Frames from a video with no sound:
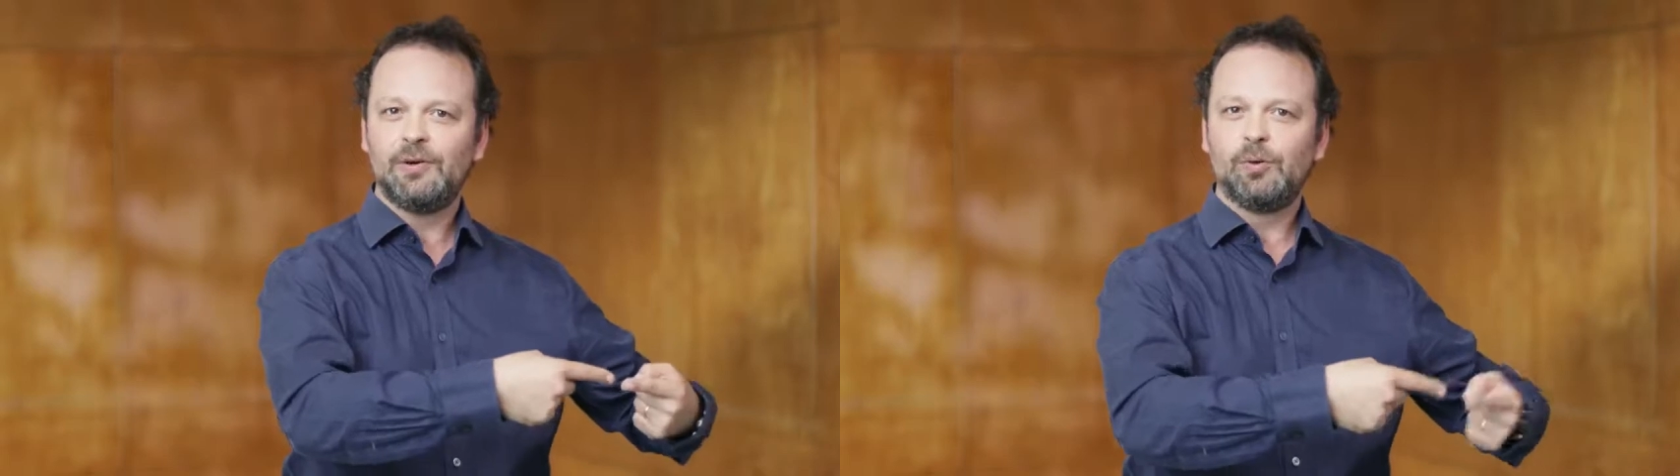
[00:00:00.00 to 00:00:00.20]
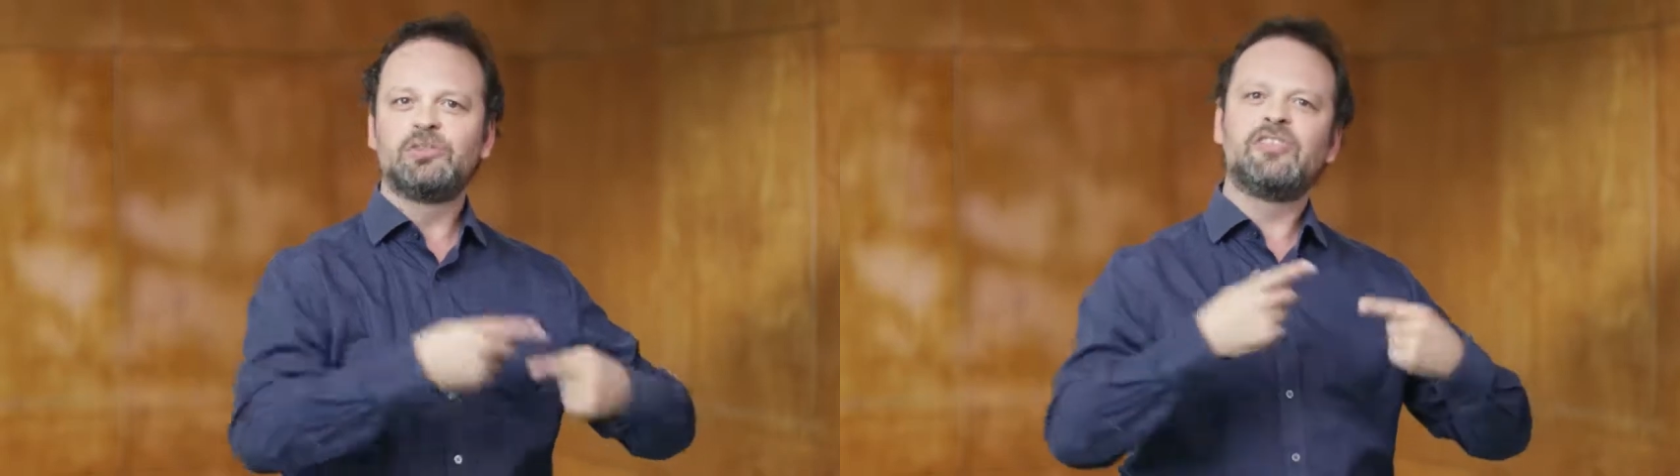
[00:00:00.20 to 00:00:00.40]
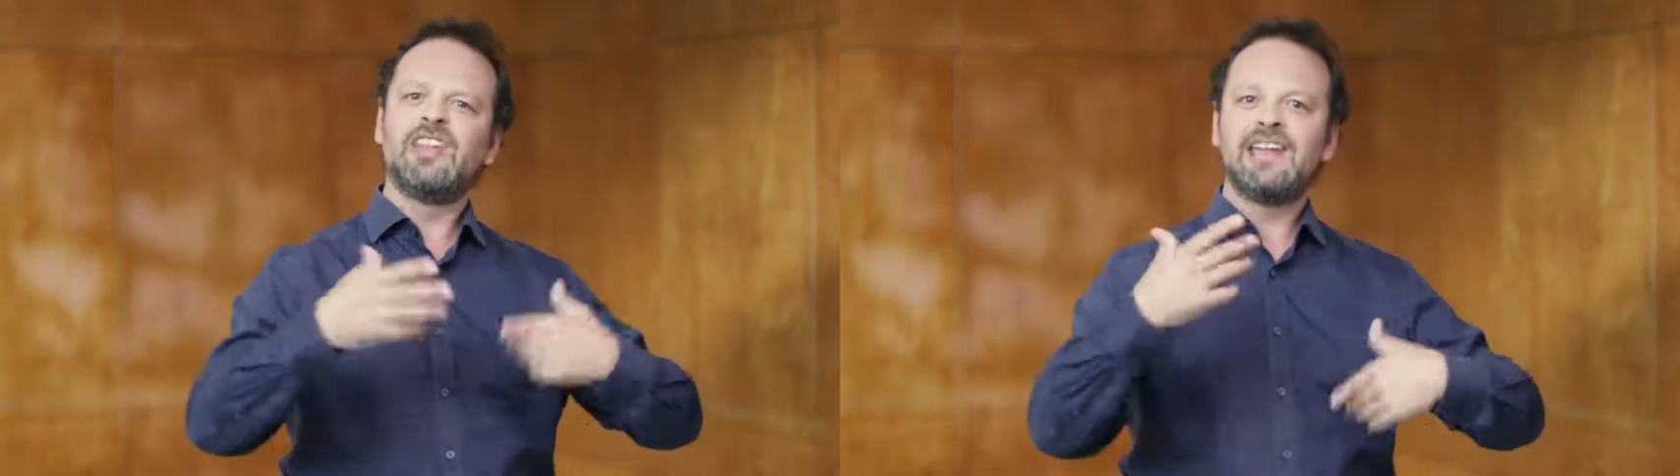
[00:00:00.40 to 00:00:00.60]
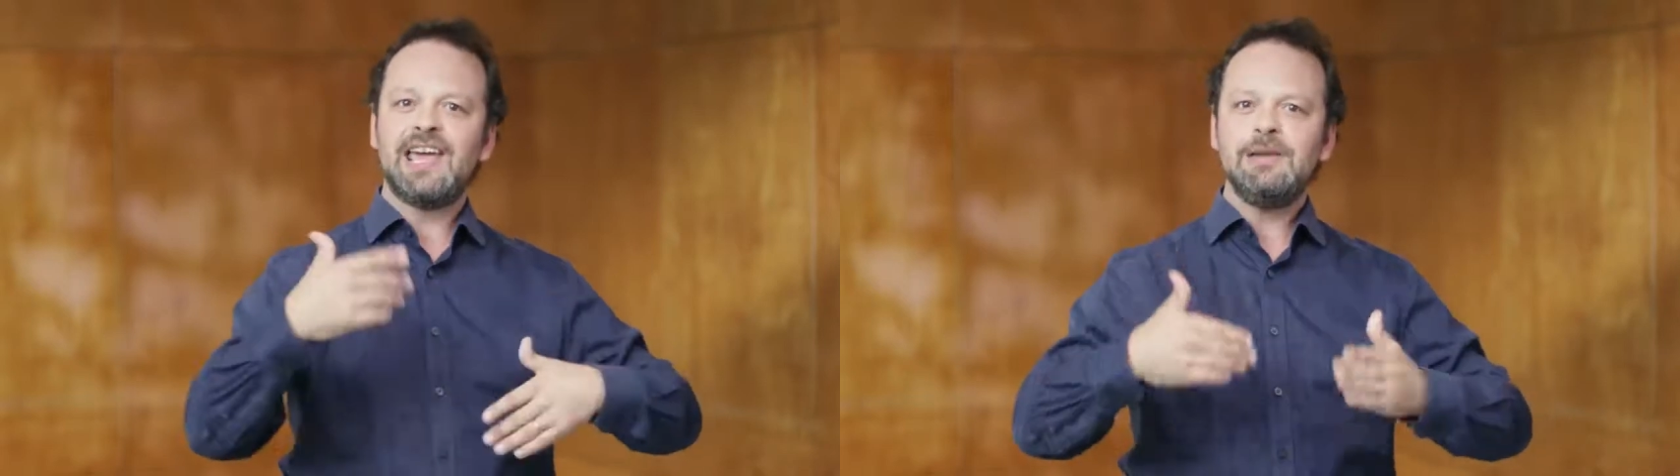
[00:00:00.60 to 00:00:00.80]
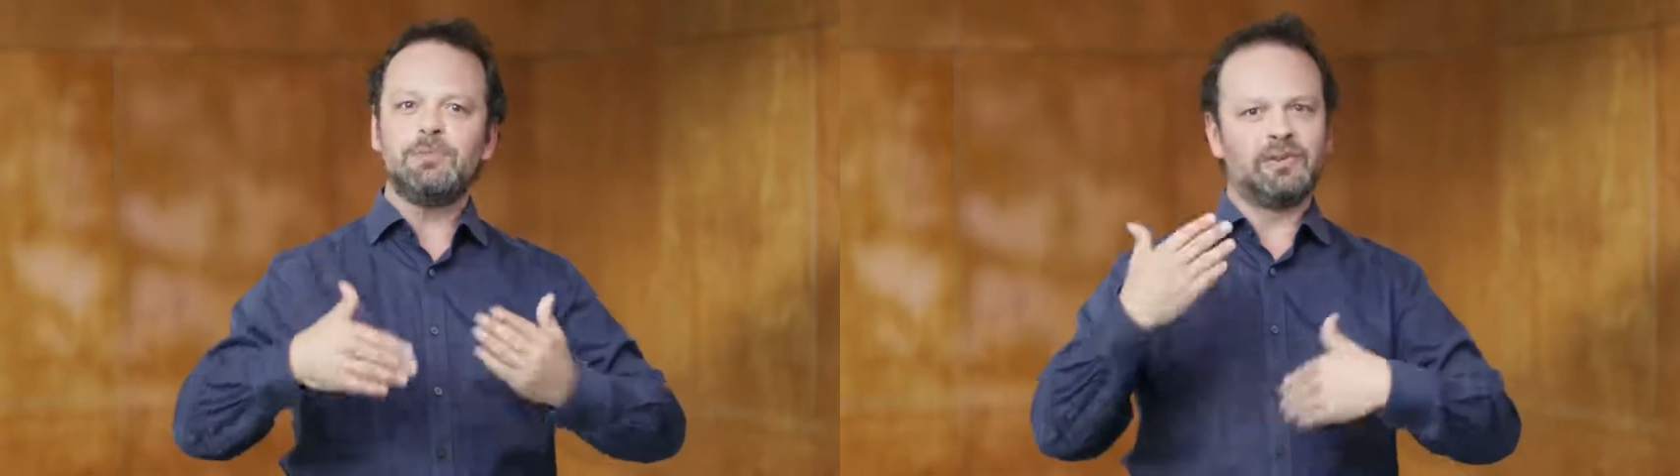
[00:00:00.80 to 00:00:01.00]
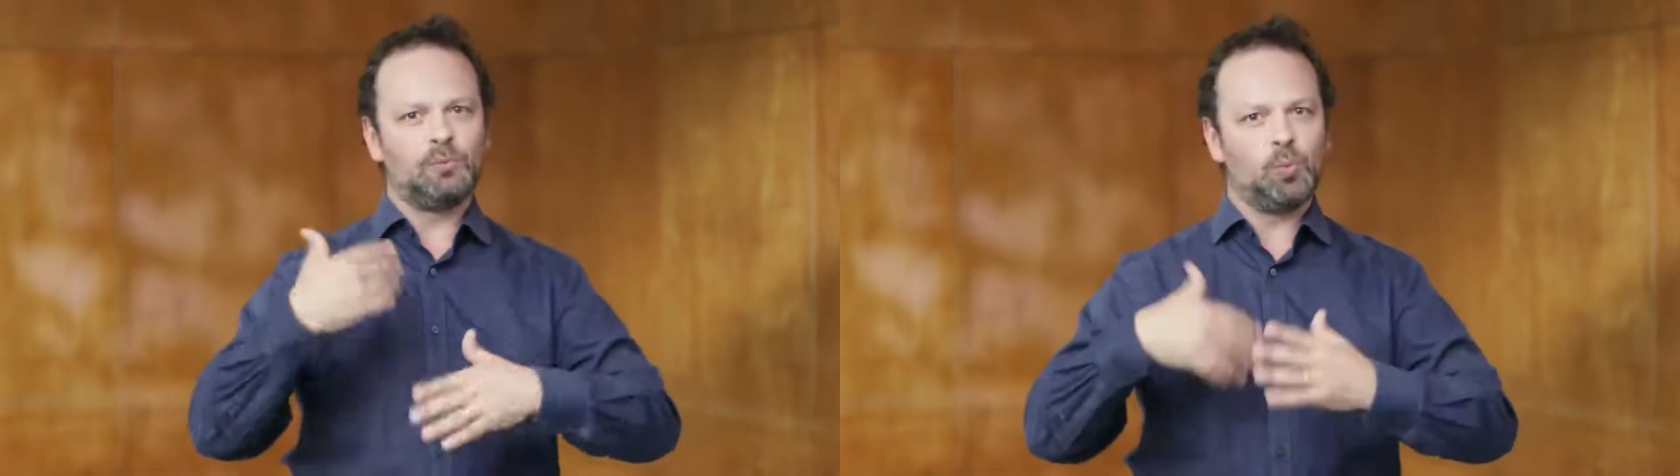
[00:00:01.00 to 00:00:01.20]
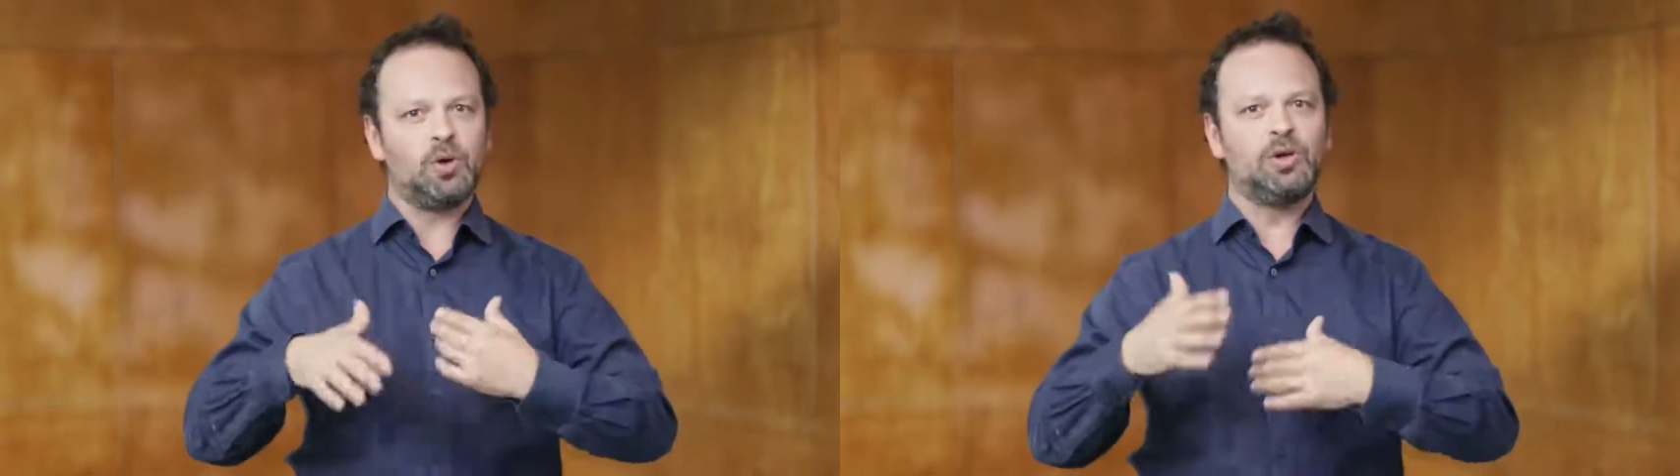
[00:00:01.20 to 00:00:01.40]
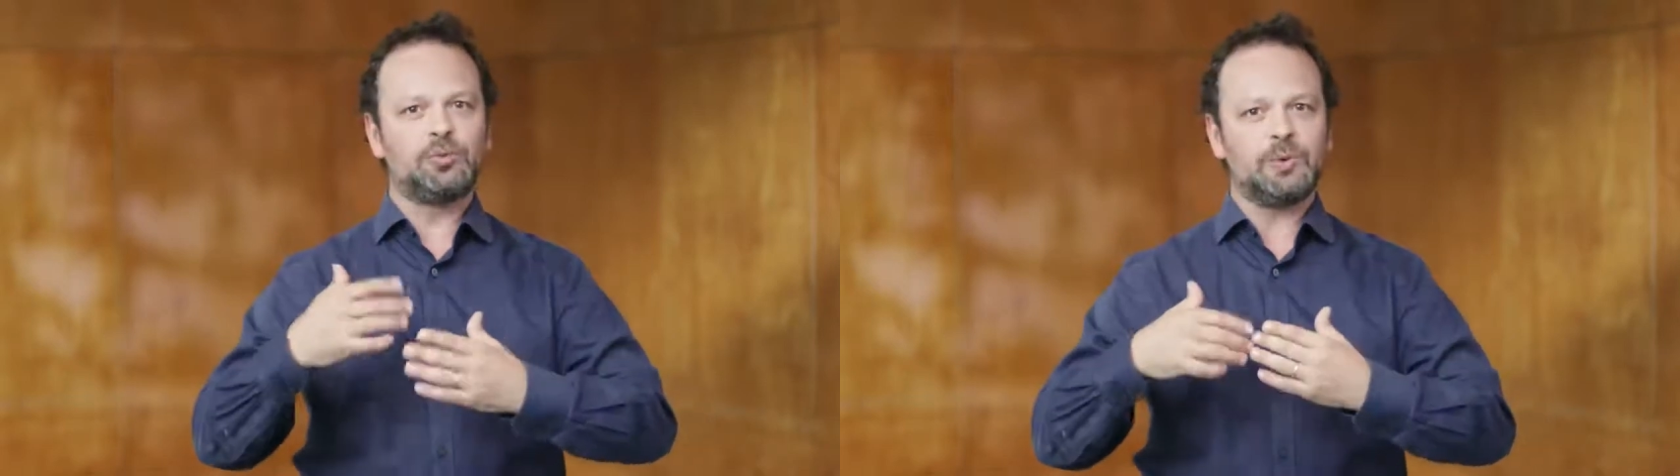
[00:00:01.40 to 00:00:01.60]
Or does the label, the
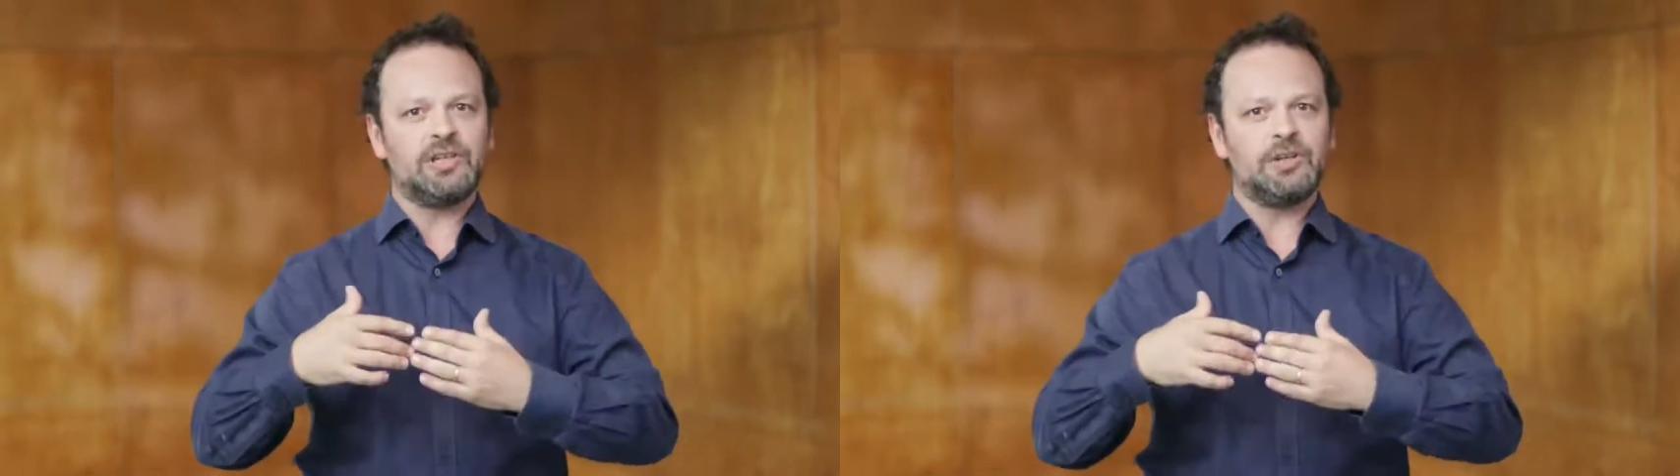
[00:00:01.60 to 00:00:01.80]
word we